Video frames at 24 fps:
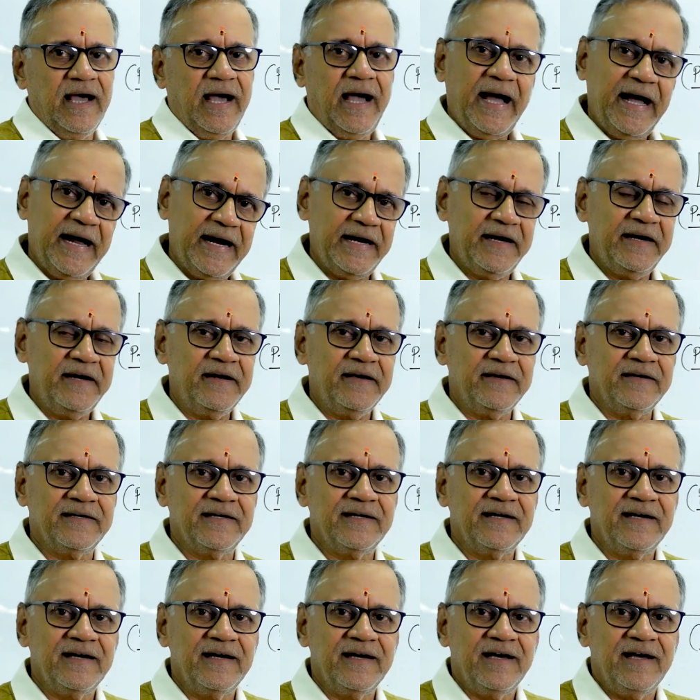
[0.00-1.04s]
and
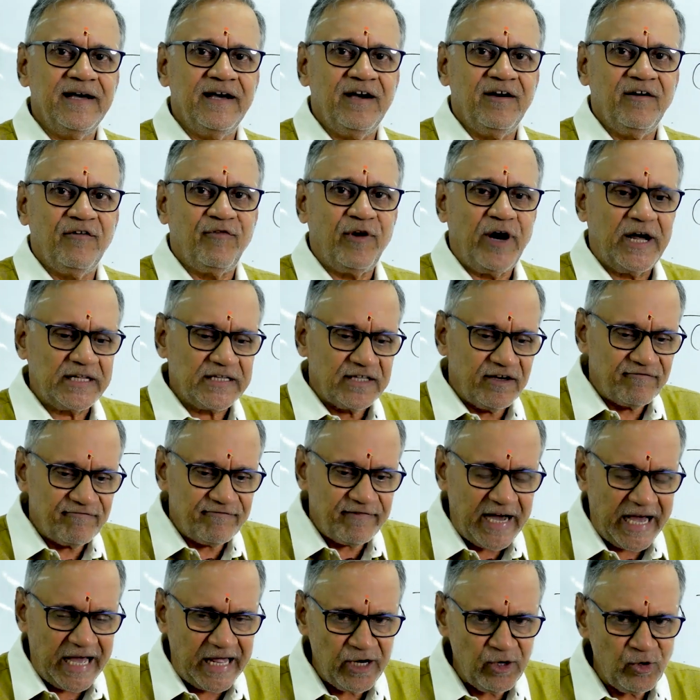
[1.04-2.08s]
for the
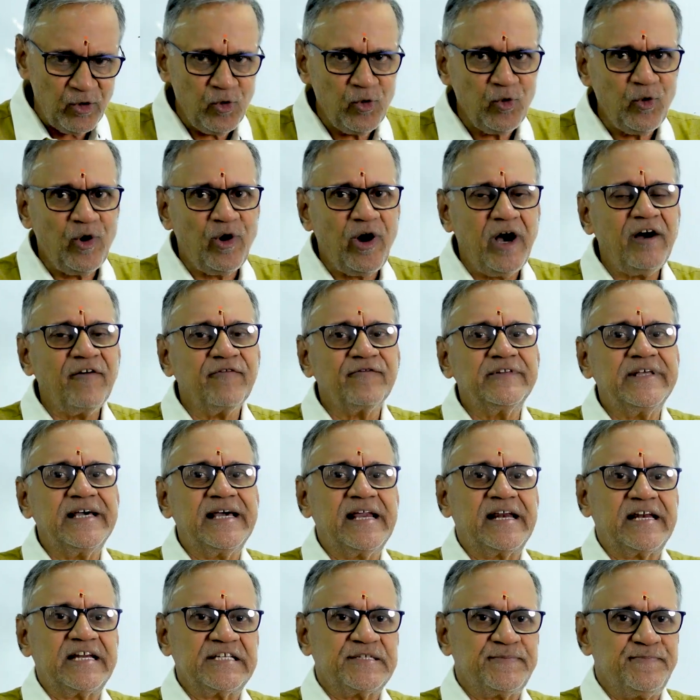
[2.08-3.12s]
value of
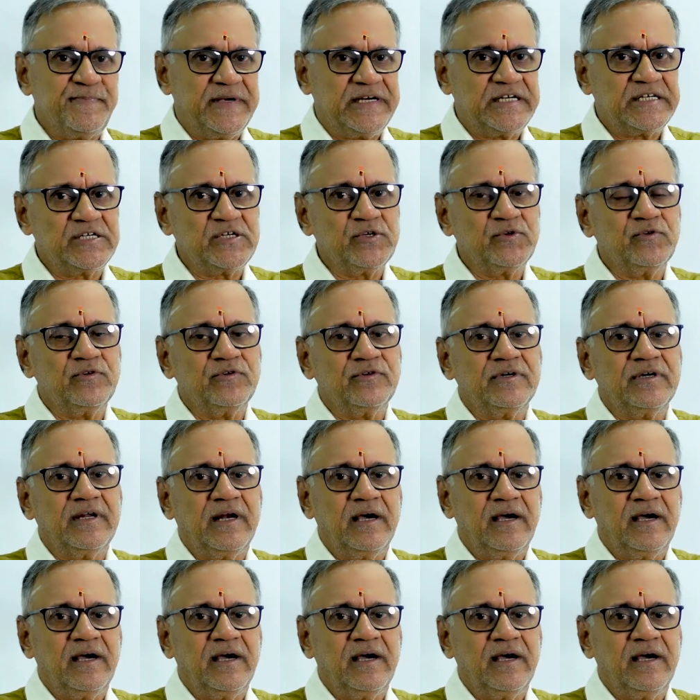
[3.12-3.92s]
their respective